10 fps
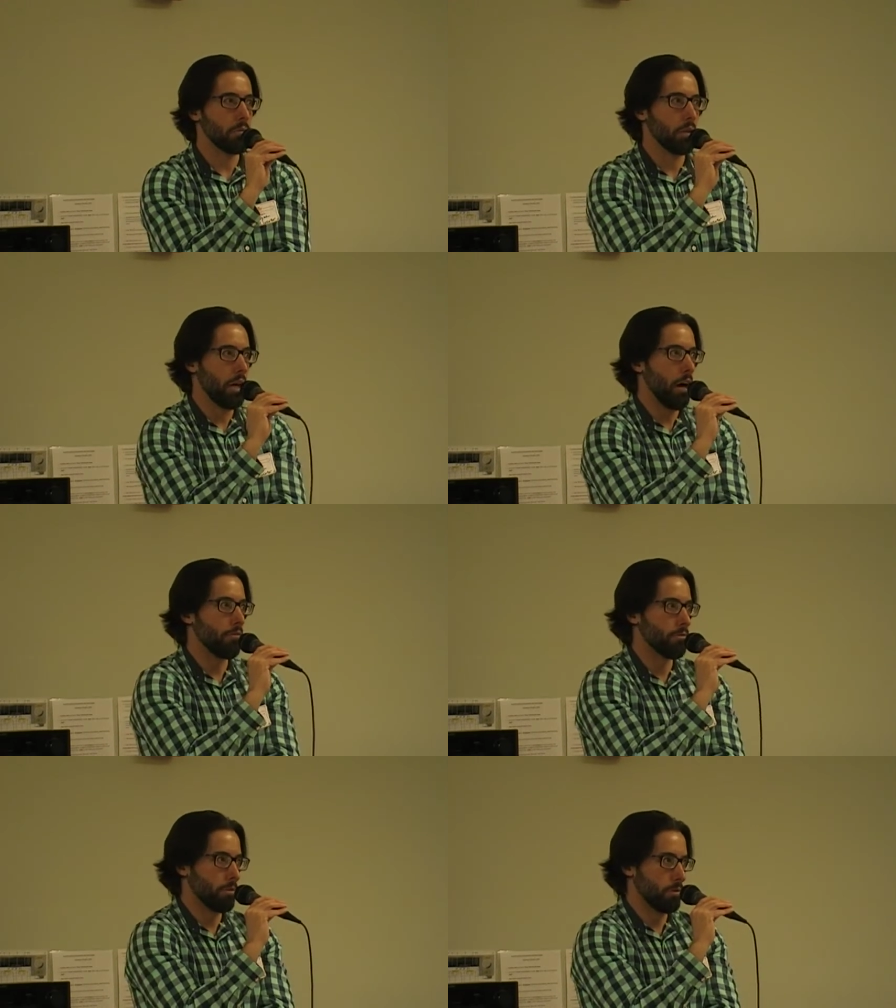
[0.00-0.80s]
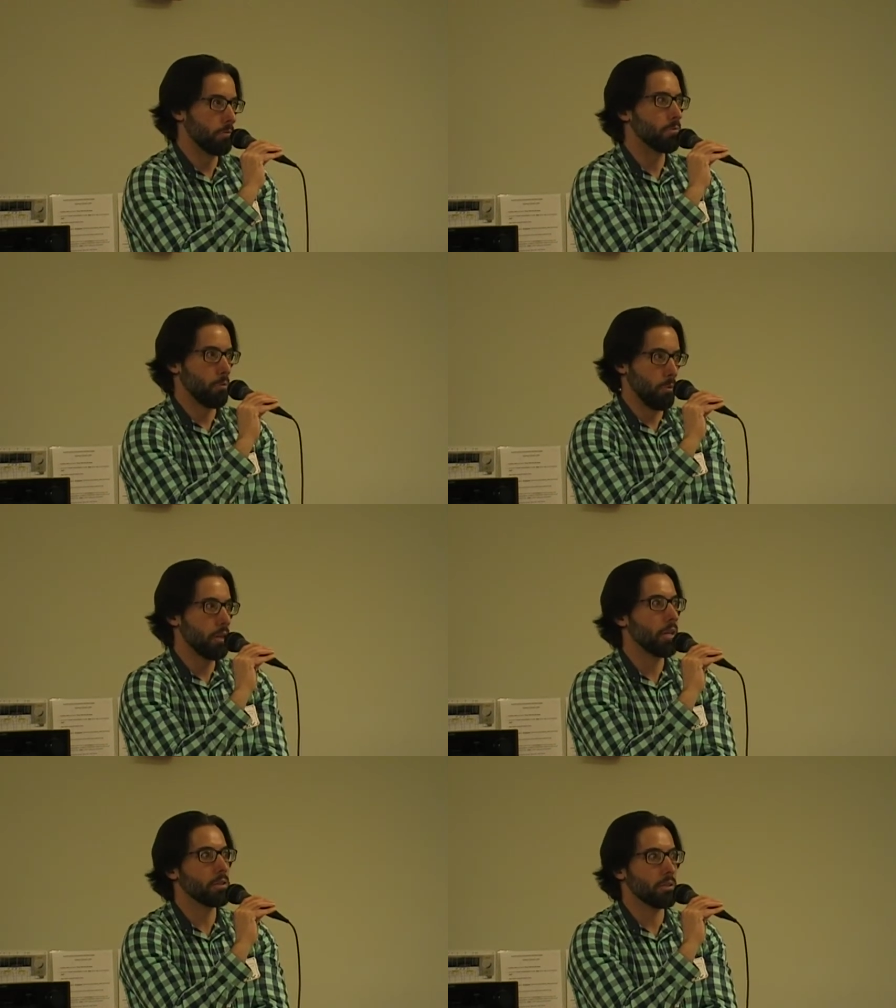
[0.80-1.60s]
to allow for for
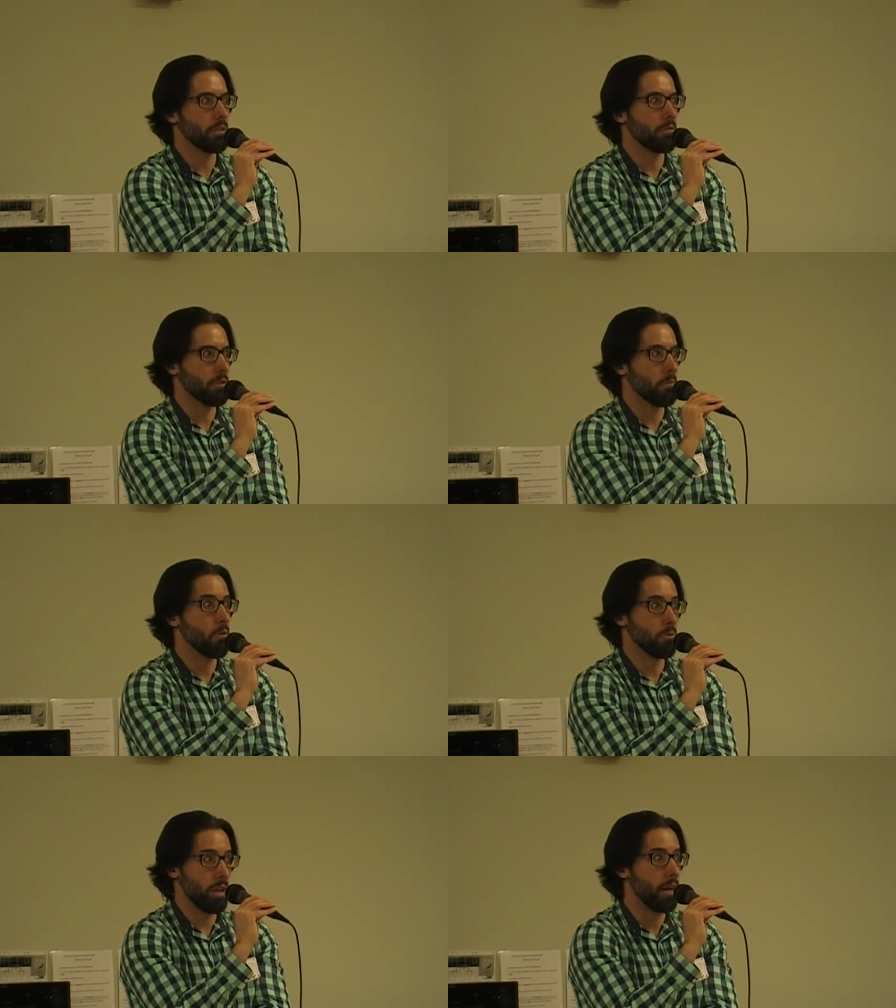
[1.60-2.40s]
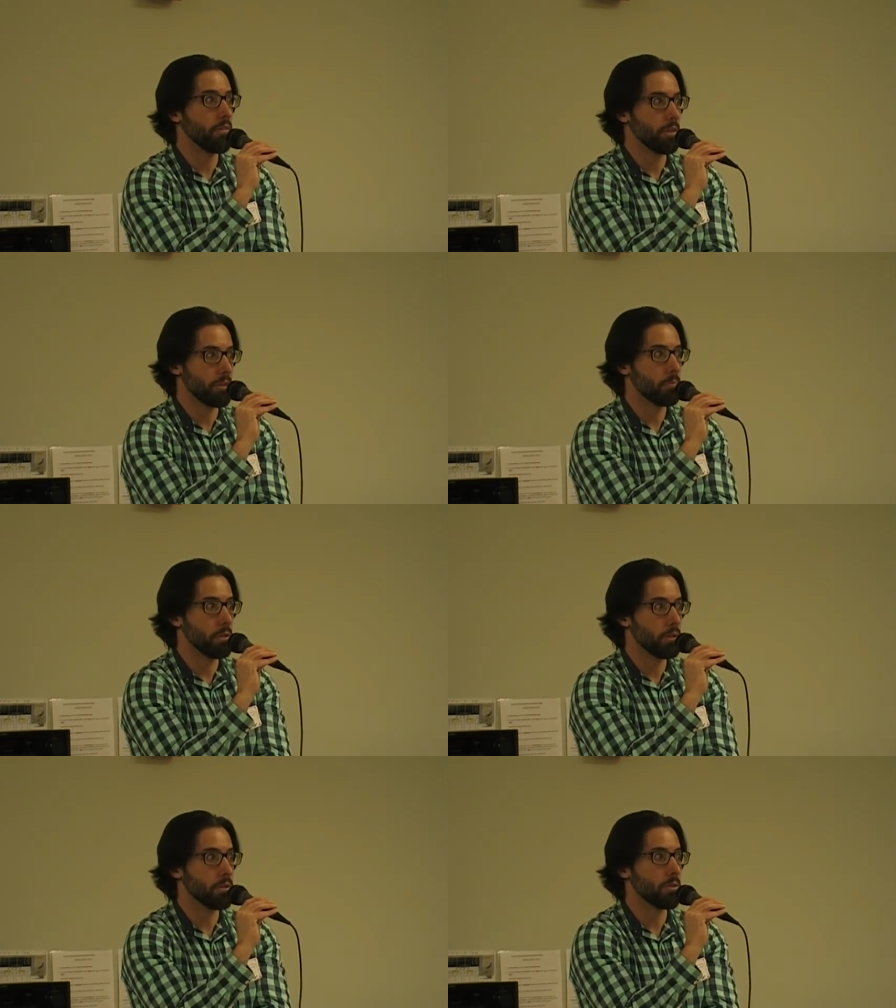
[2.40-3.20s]
protection of some of those avian
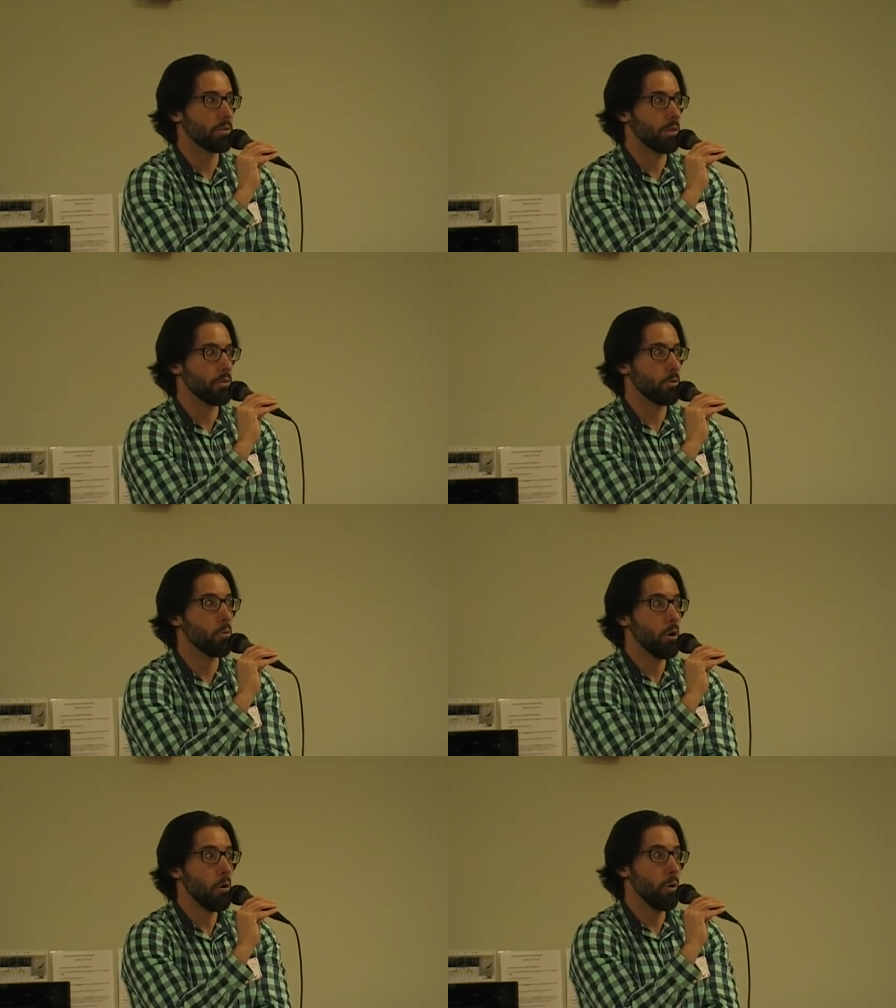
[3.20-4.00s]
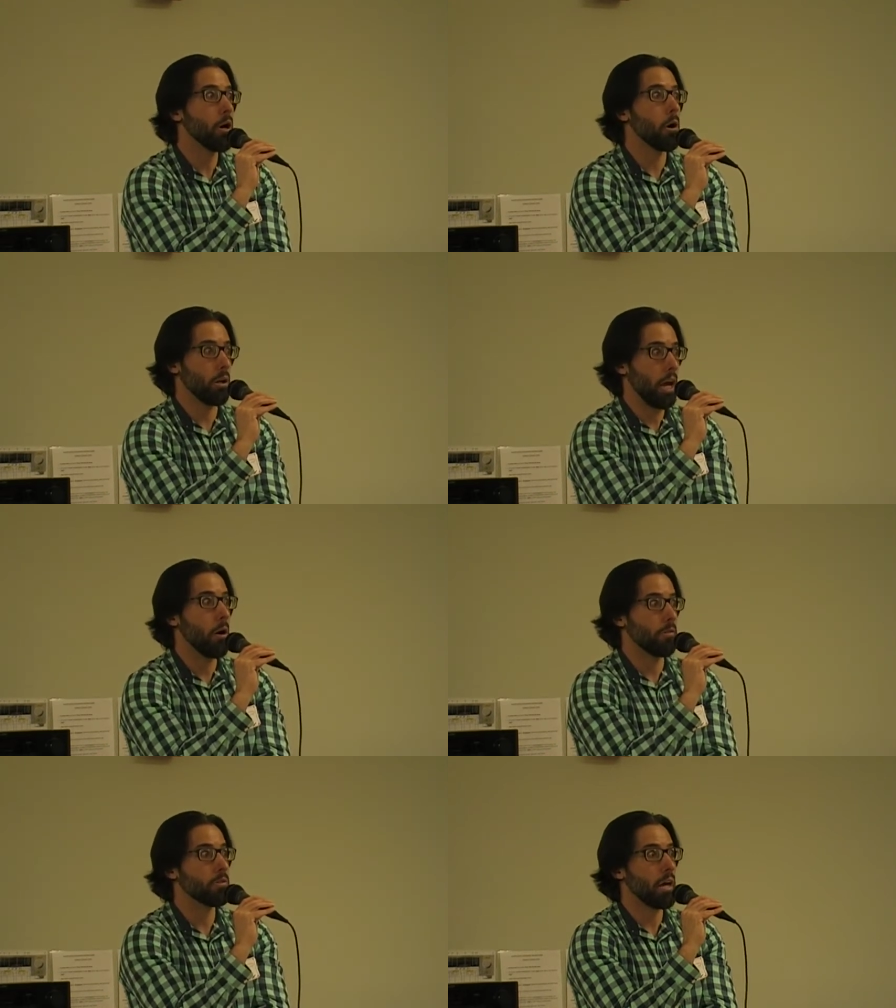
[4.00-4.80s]
species, and so we are
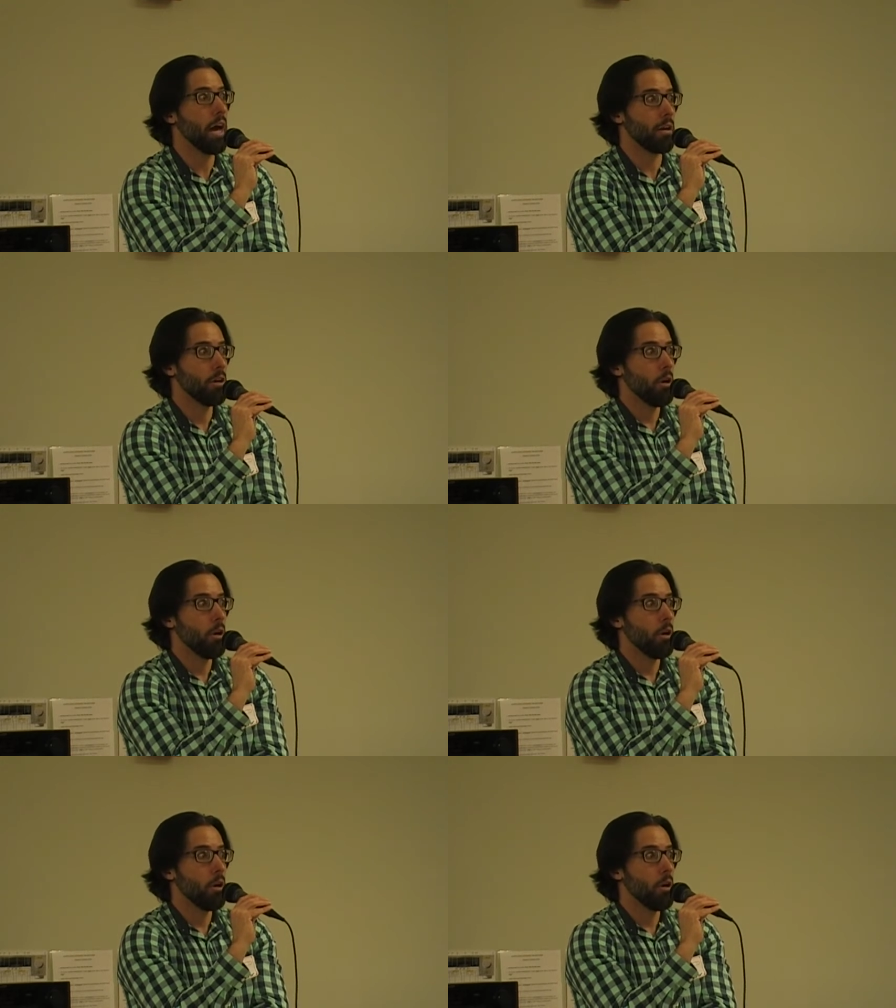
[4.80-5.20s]
allowing for that.